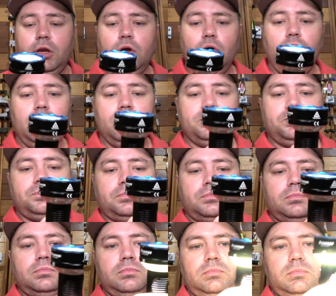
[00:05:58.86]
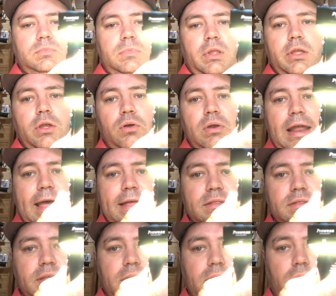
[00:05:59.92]
your
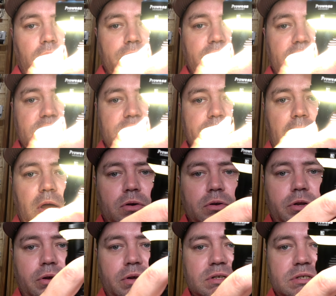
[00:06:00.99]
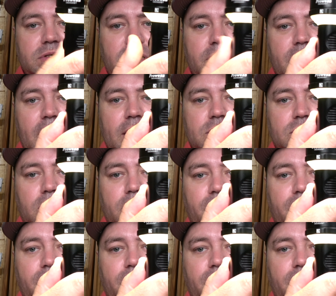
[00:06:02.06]
lantern, on this mode, you can see there it's on